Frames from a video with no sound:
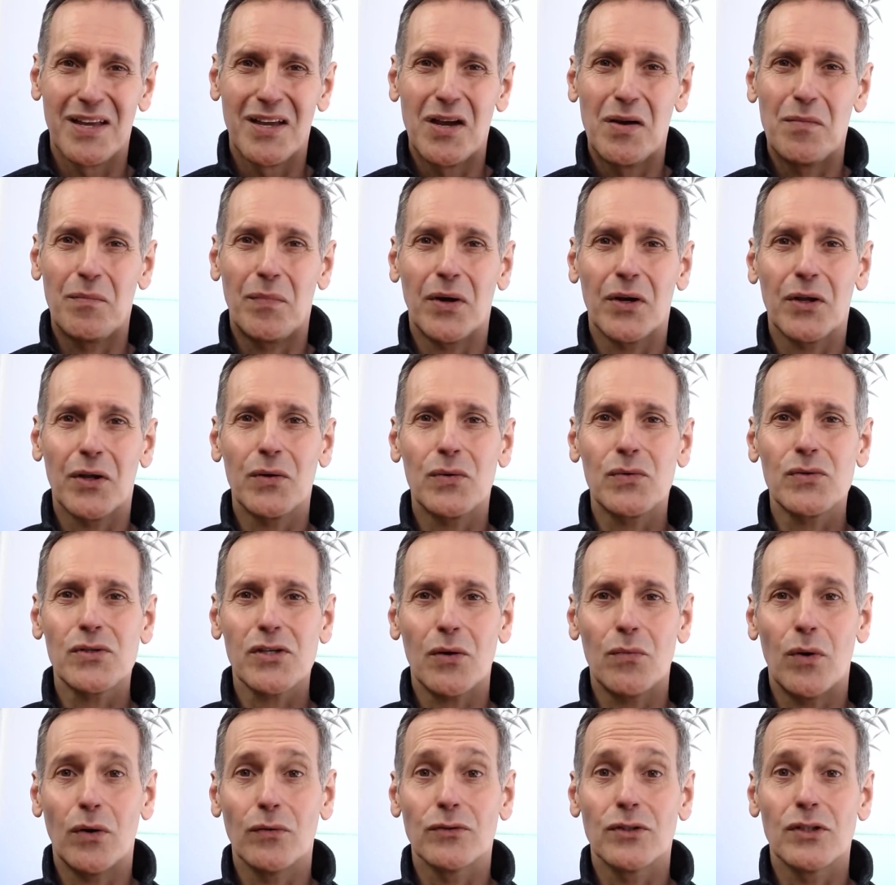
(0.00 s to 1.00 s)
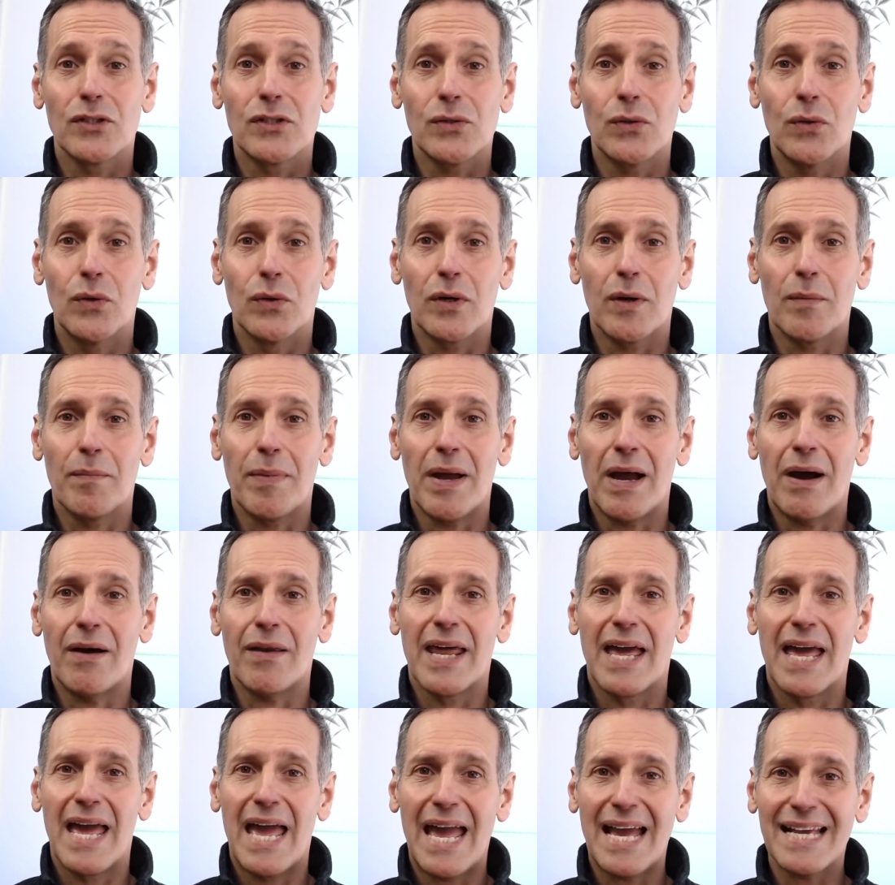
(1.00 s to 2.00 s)
But I also want to talk about
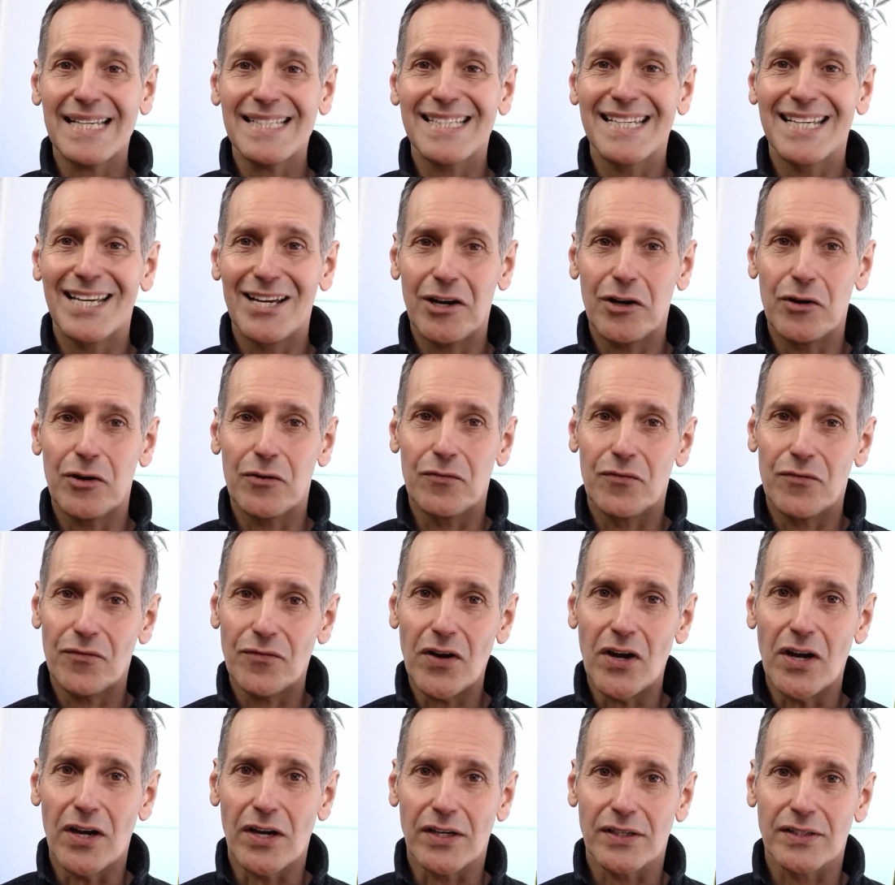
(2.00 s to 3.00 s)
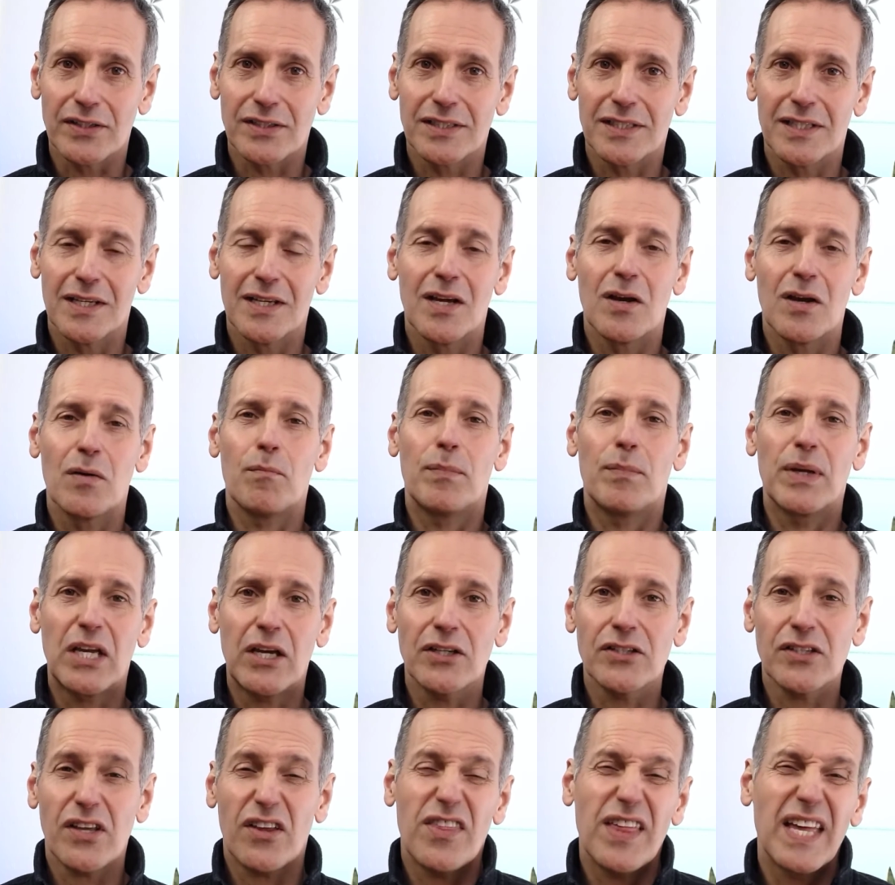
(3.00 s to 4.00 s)
SEO first
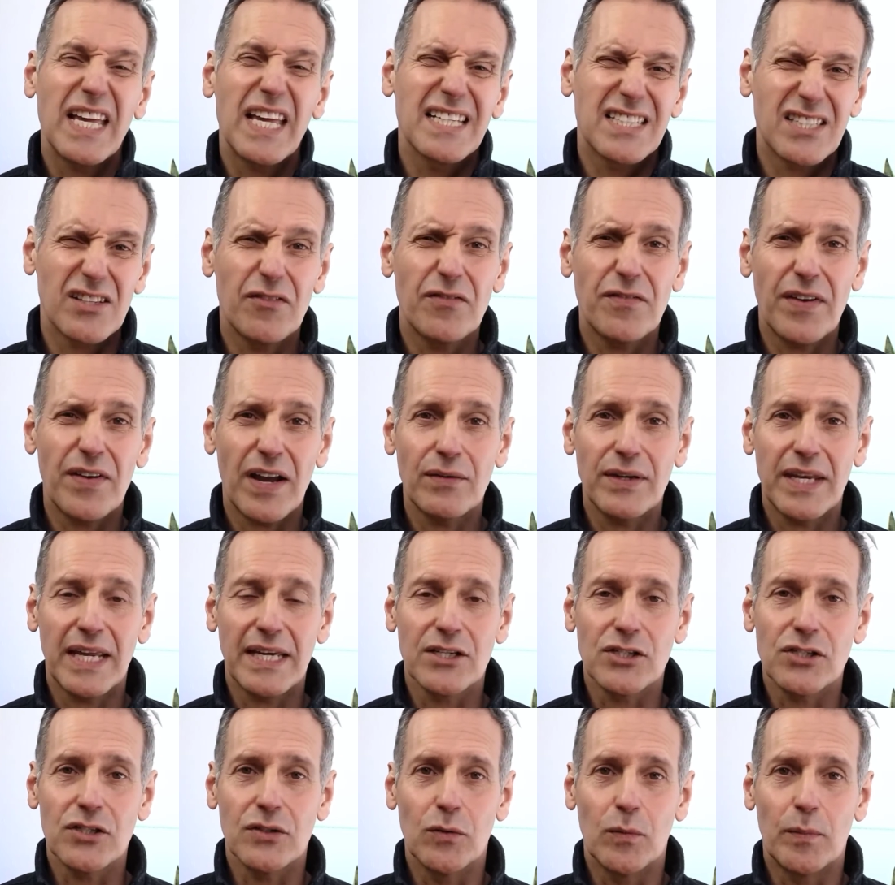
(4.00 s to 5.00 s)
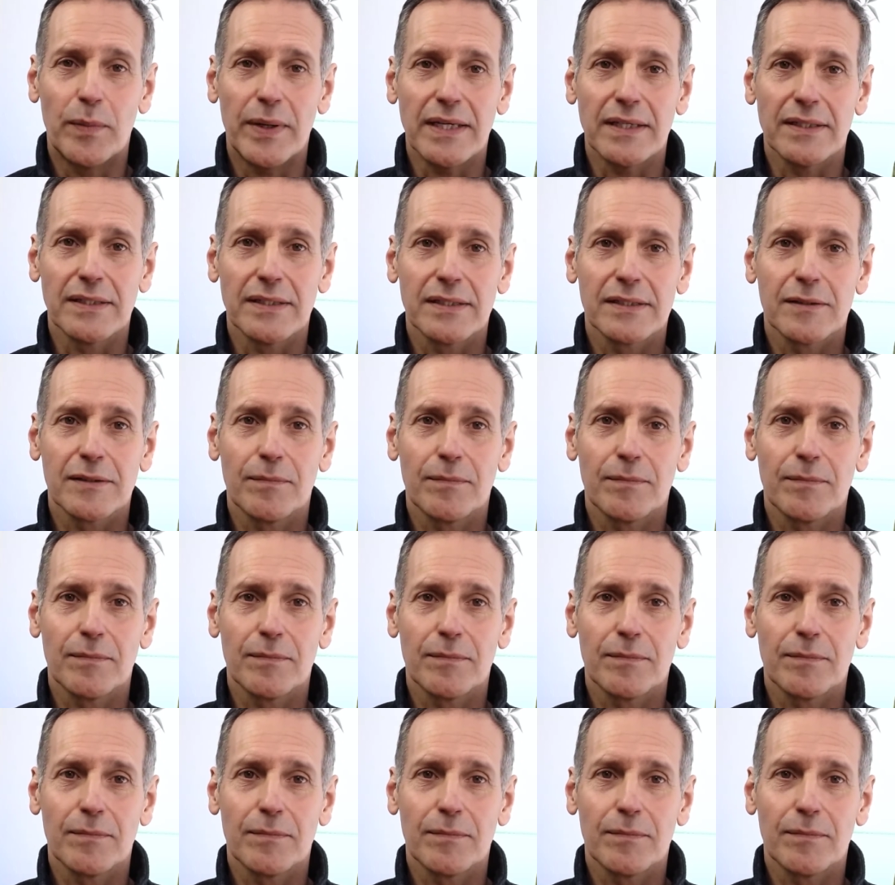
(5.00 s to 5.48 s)
because I think it's a foundational piece.